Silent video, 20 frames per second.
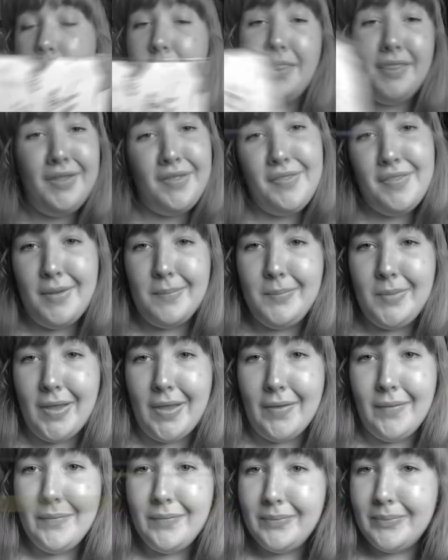little
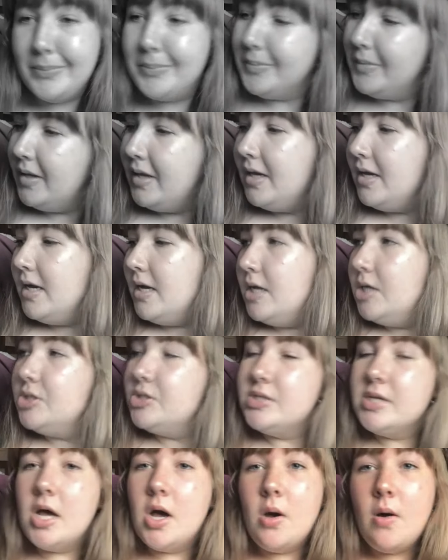thumbnail.
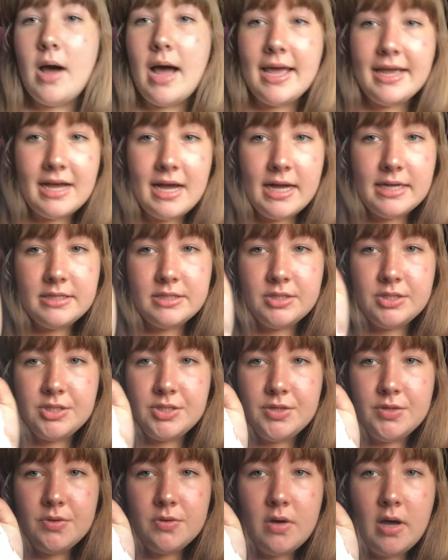So I got
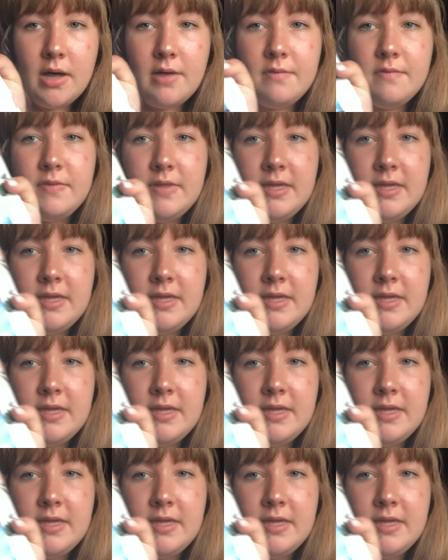two of